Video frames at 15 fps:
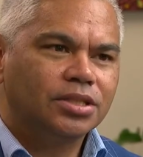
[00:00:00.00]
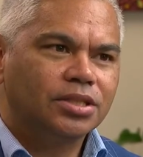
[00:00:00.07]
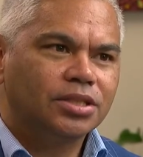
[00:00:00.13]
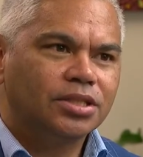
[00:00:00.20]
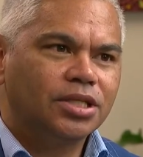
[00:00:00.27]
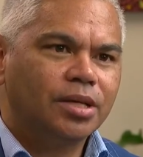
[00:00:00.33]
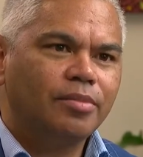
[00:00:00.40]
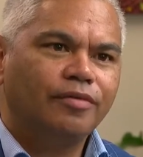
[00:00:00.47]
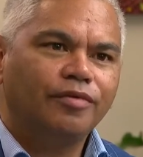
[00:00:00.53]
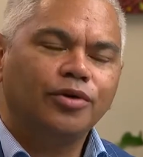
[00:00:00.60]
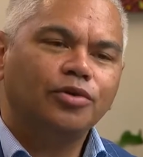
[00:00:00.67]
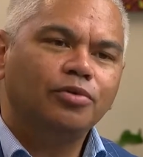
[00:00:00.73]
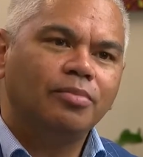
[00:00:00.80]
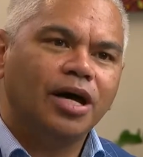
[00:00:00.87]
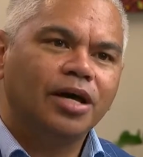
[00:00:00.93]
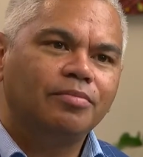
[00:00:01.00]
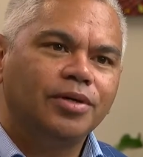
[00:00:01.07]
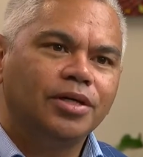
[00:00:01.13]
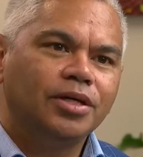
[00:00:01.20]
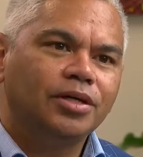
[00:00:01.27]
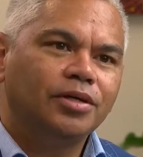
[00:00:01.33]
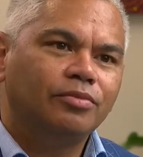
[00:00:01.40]
some of who may
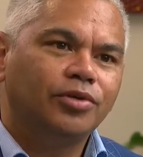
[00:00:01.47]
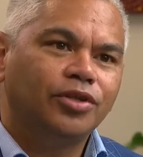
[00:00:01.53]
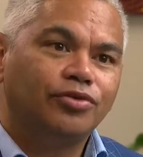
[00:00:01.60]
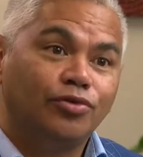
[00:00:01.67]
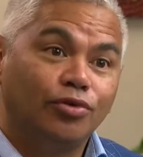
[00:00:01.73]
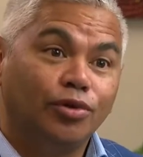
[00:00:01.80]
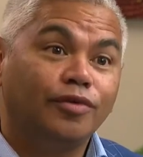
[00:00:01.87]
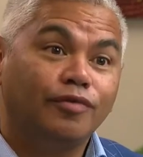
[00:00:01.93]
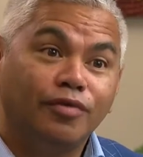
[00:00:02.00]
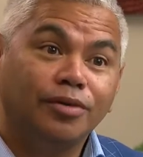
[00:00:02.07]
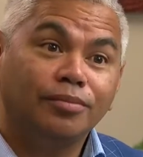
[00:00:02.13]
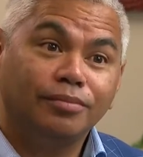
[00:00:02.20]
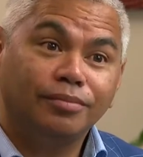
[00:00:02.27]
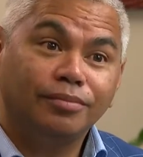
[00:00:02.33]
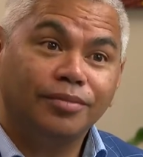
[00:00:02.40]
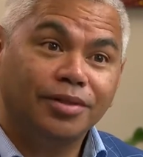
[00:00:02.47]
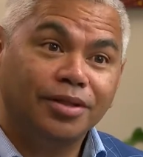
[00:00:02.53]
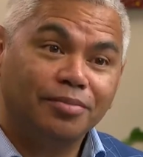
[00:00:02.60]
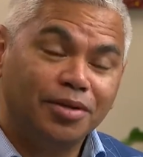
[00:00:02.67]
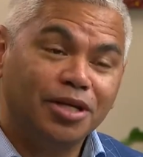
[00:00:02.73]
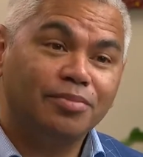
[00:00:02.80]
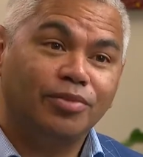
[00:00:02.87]
be withdrawn from
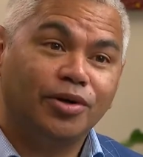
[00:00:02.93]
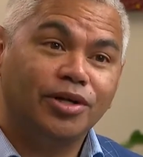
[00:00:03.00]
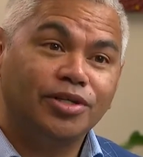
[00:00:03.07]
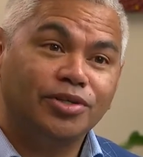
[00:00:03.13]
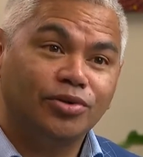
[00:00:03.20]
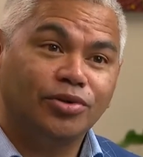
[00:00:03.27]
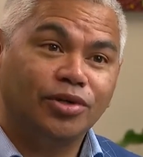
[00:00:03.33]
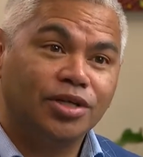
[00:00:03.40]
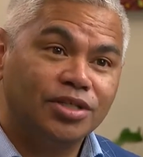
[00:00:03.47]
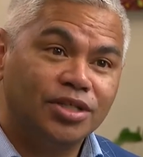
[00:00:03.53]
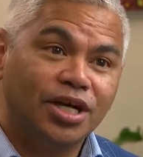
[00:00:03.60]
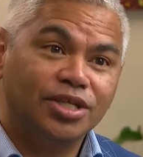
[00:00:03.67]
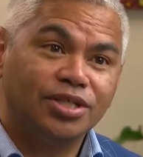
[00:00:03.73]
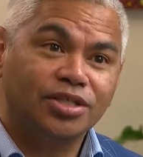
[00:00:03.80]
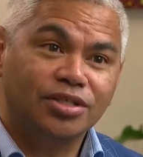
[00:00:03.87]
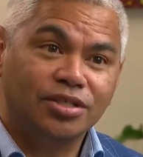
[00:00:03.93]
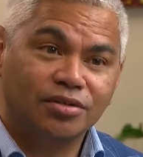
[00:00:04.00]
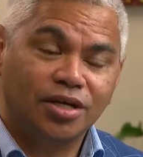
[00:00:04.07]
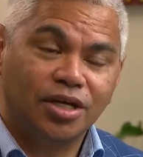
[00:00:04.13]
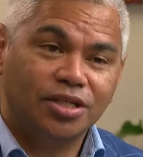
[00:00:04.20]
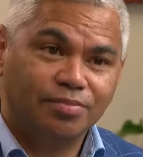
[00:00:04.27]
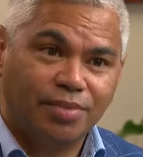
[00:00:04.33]
the peak bodies and organisations
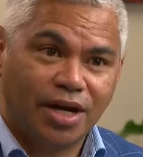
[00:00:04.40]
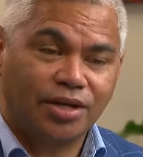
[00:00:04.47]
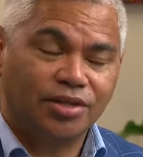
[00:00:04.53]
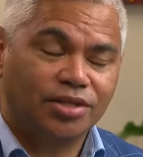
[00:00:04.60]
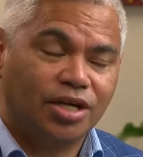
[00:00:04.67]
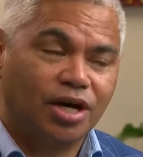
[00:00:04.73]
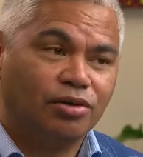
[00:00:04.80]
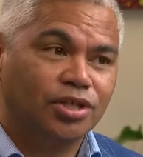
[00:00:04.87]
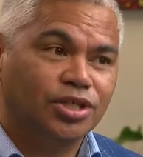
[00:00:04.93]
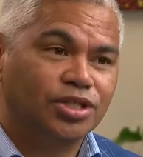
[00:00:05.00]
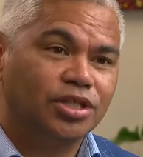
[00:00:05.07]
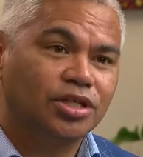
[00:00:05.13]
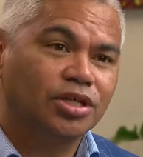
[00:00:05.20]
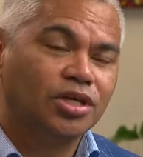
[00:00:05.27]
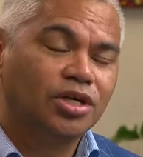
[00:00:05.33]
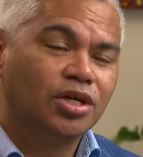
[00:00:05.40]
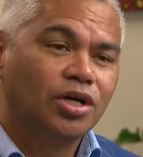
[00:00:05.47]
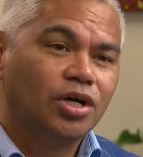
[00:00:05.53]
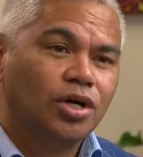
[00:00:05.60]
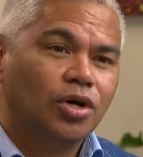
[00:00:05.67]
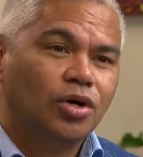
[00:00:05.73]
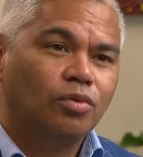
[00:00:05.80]
as part of this coalition?
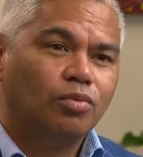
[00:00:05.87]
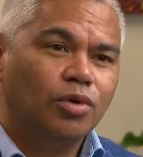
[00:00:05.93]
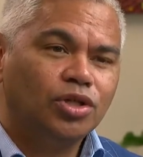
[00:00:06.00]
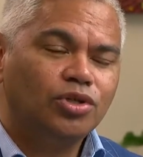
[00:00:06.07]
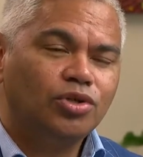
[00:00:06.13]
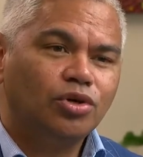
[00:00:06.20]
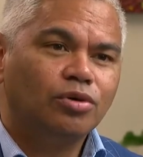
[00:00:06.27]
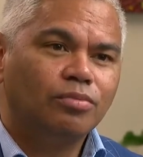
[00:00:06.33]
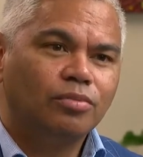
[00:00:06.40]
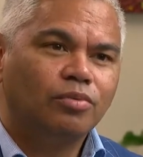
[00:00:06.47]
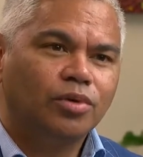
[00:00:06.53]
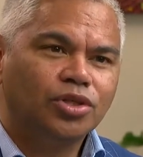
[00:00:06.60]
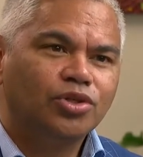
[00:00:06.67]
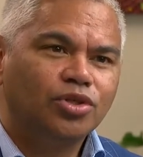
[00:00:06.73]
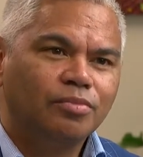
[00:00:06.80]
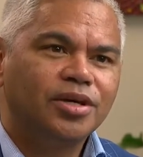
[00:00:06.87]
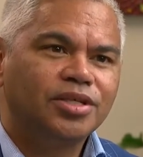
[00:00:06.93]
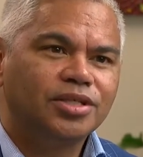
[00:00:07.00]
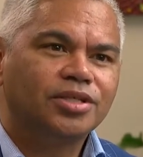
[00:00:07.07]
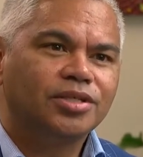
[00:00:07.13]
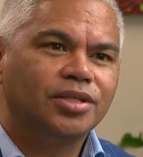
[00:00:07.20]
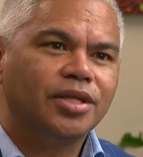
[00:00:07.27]
What's your
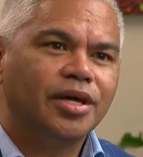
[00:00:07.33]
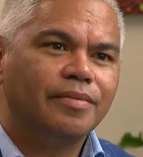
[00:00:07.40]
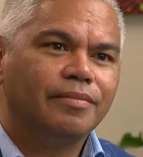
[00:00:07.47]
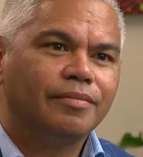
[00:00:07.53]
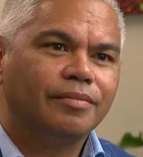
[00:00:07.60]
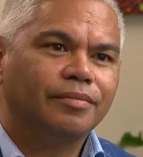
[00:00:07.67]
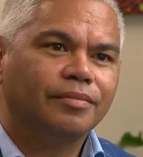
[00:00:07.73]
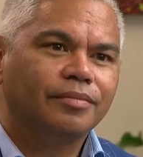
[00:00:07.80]
message to them?